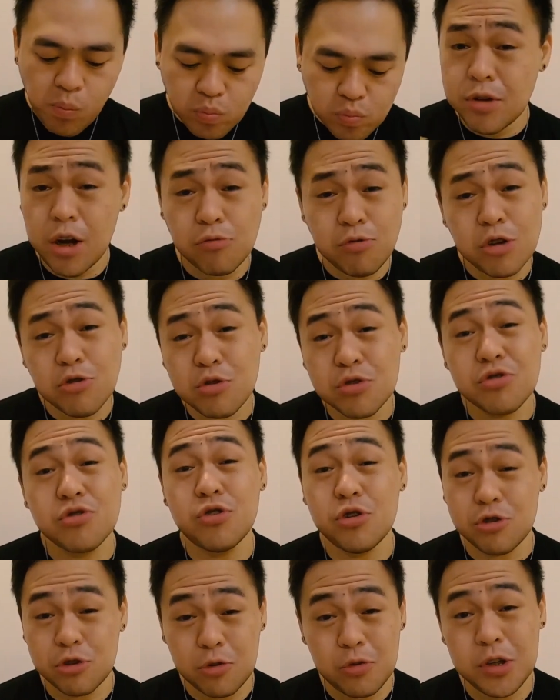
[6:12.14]
Now this one's the
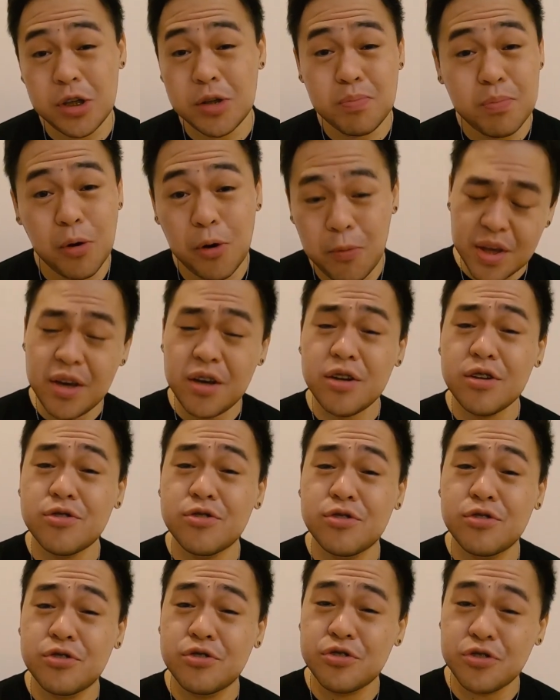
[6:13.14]
squid ball and it's
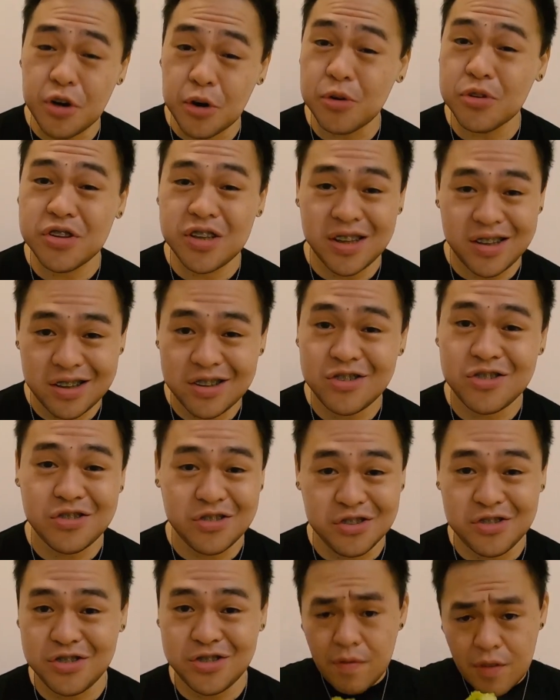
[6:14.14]
so
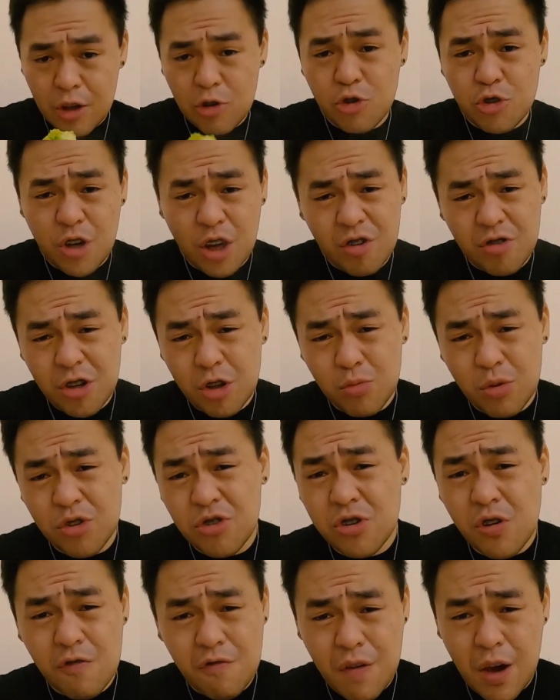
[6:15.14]
delicious. Then chase it with
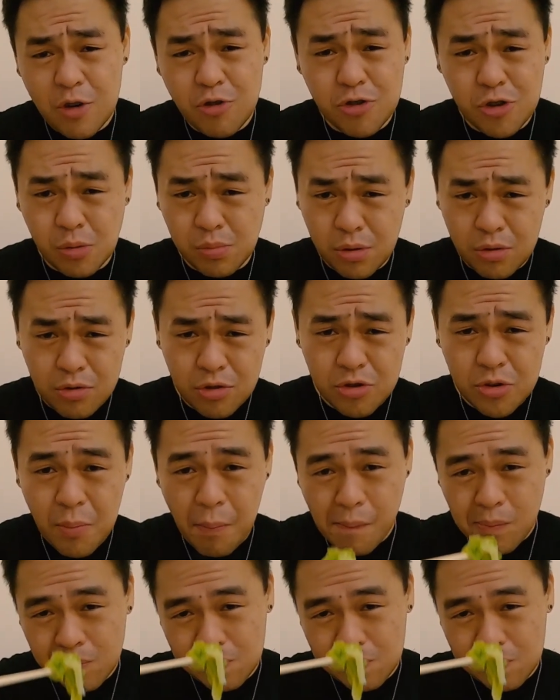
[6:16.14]
some vegetables.